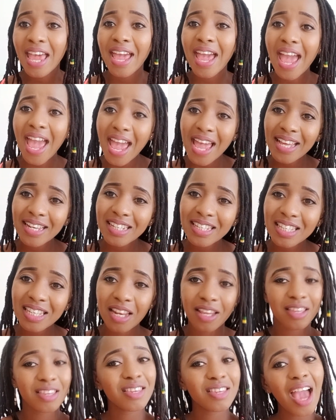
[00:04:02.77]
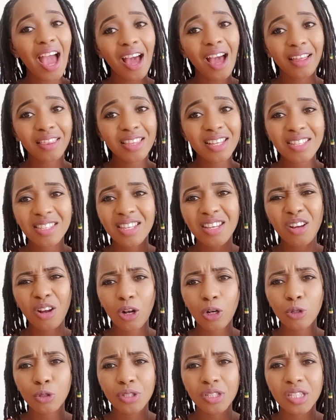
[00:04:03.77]
And yeah, this
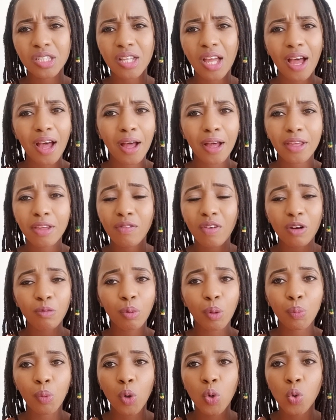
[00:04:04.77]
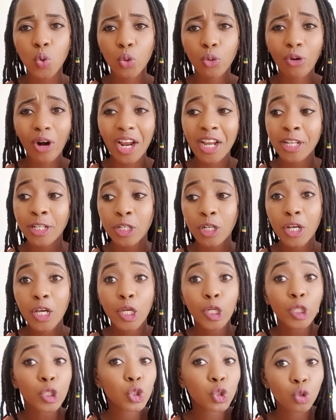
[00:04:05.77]
includes even people who write
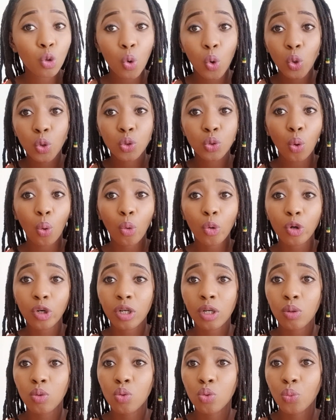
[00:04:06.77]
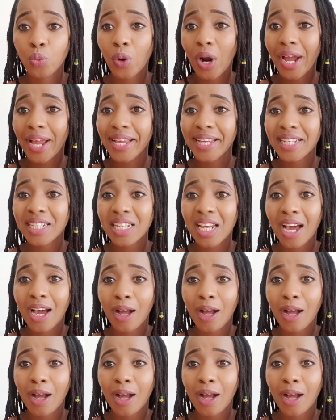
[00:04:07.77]
jokes, or who write